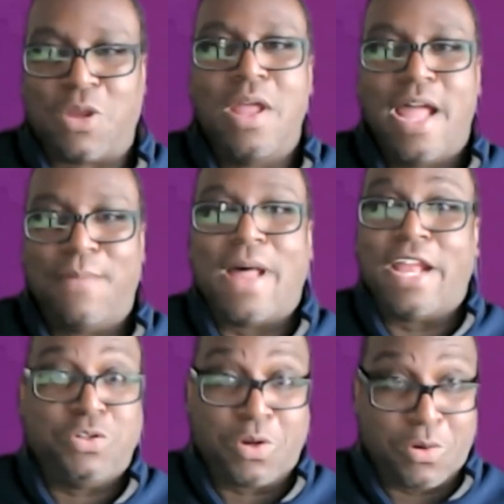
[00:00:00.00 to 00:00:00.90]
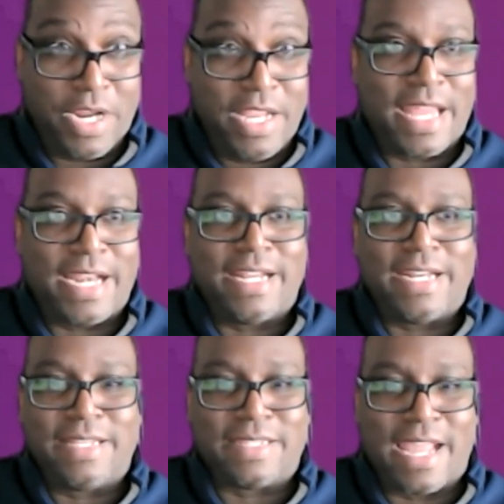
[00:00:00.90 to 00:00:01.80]
So I do agree that
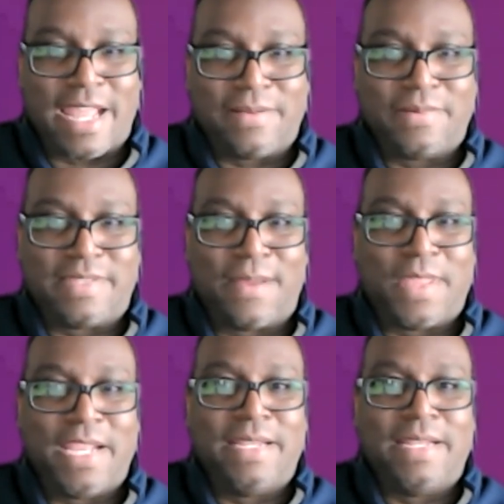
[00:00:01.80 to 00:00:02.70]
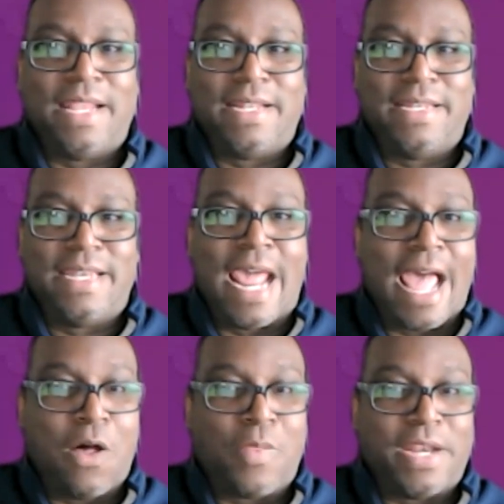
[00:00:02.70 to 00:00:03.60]
it is something
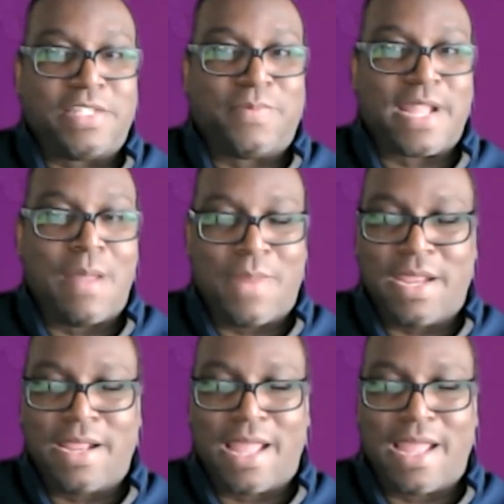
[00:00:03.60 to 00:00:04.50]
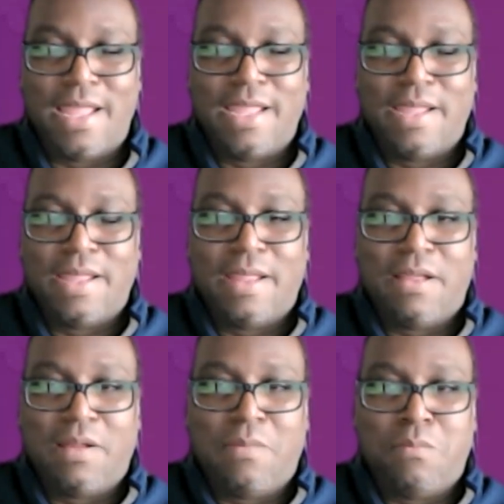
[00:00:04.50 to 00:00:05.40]
now that is becoming
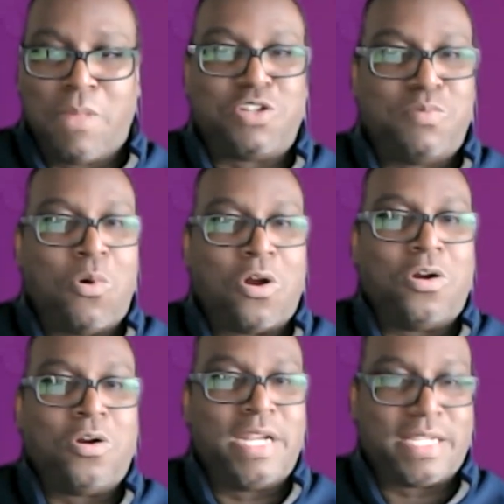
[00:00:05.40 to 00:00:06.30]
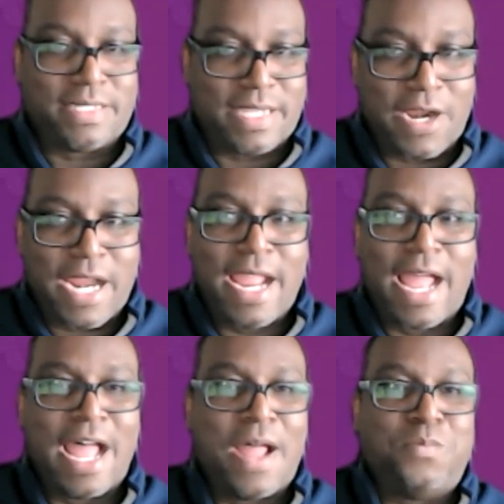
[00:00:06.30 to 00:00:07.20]
much more
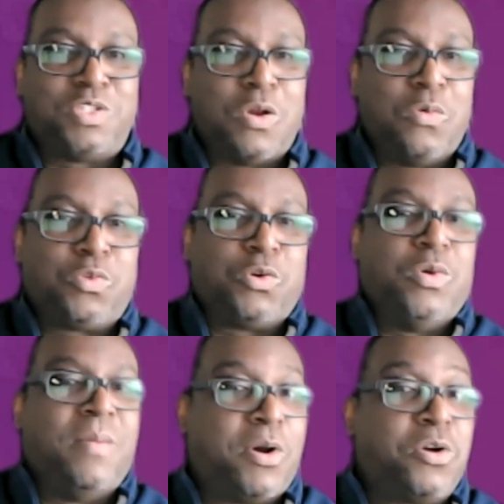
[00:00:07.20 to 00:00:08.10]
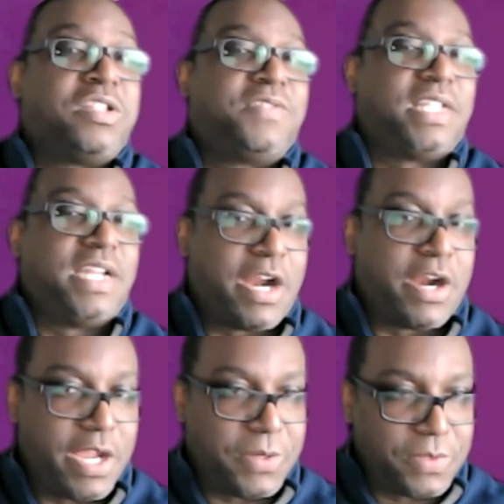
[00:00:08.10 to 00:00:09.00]
necessary. So through immersive
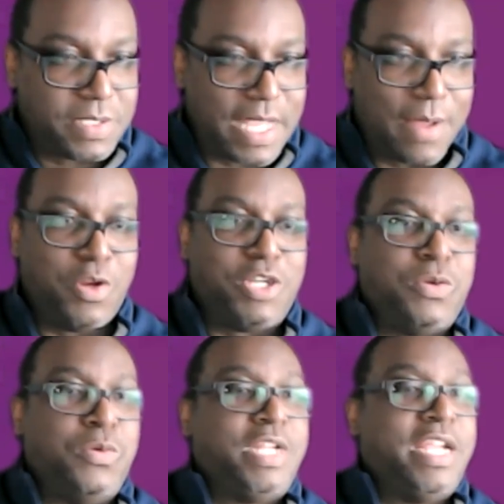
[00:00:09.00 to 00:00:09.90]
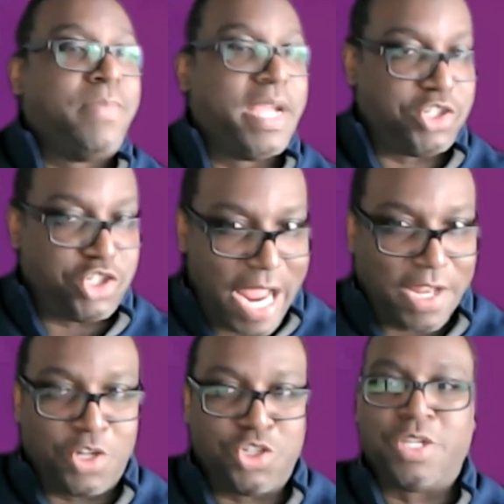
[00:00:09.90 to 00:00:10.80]
scenarios, we do team-based
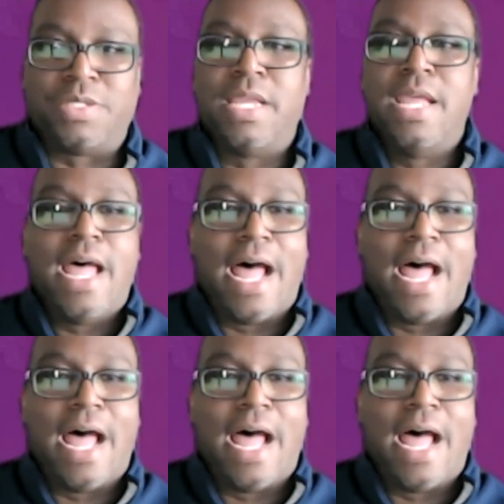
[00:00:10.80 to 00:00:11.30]
challenges.